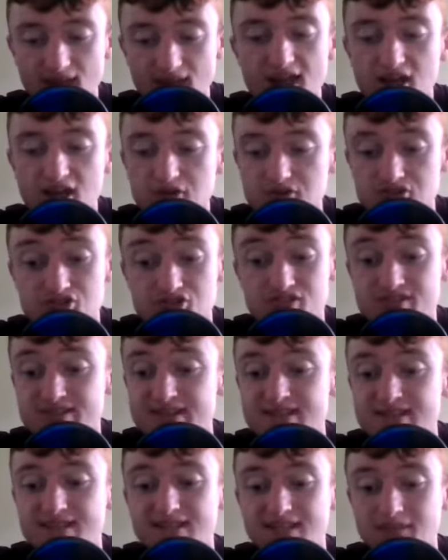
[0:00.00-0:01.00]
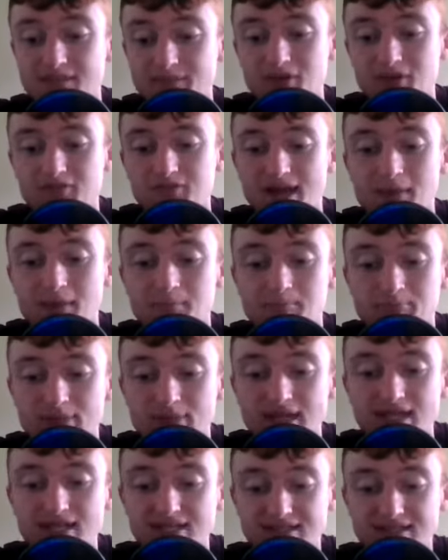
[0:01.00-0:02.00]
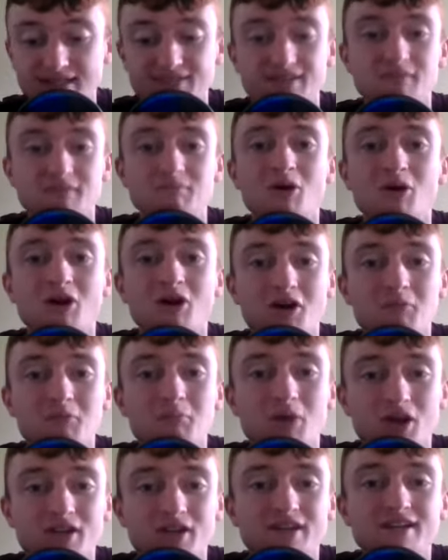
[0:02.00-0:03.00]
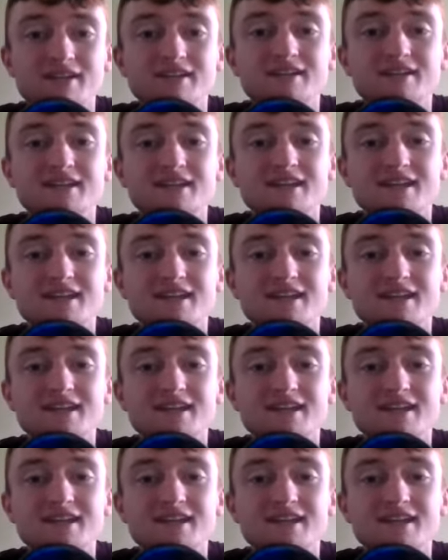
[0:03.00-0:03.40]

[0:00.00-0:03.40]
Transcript: And I was just thinking about that beating that they put on Monaghan